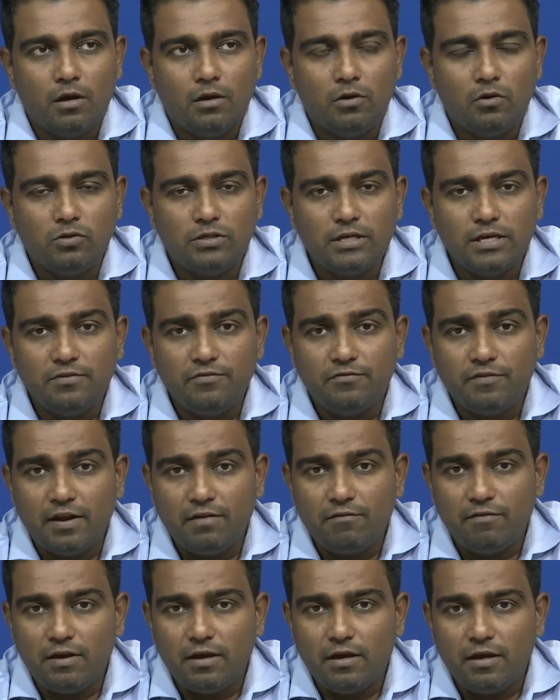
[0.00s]
You see
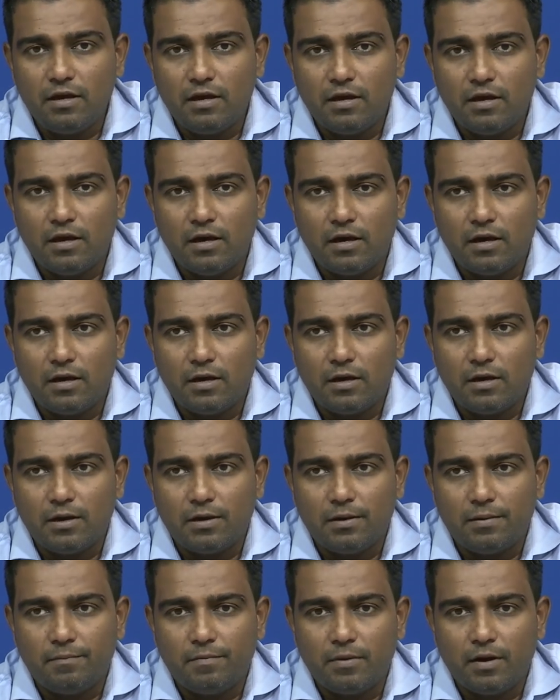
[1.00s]
when we uh,
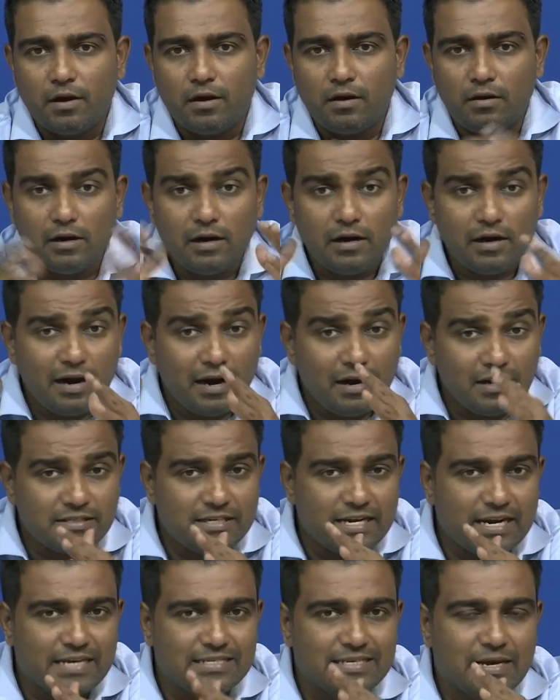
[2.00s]
uh, let, let us
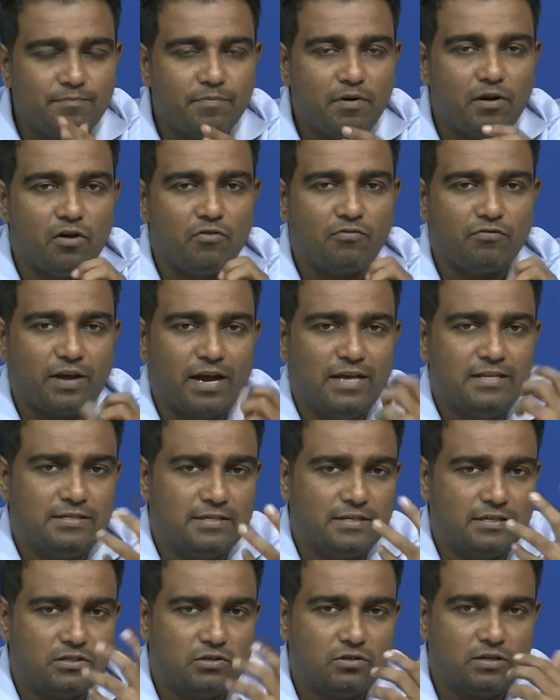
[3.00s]
take example of
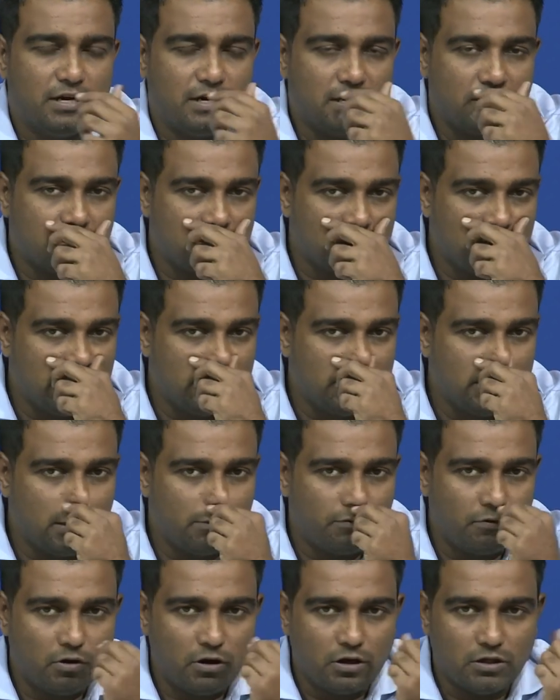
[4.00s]
cancer so that it is easier
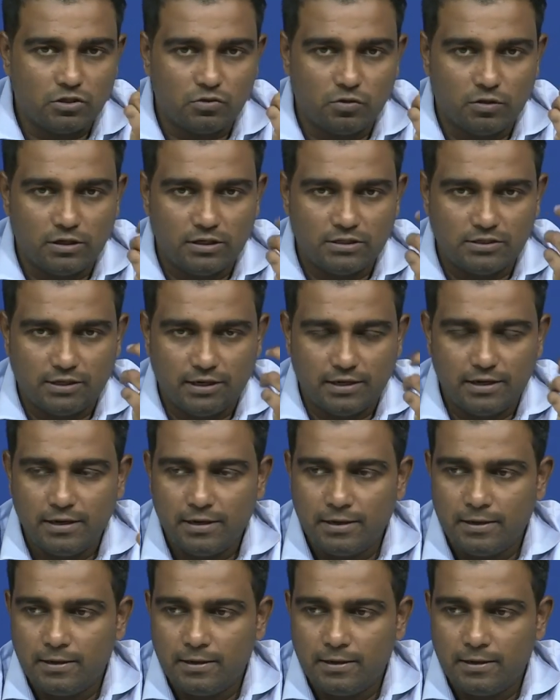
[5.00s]
for us to understand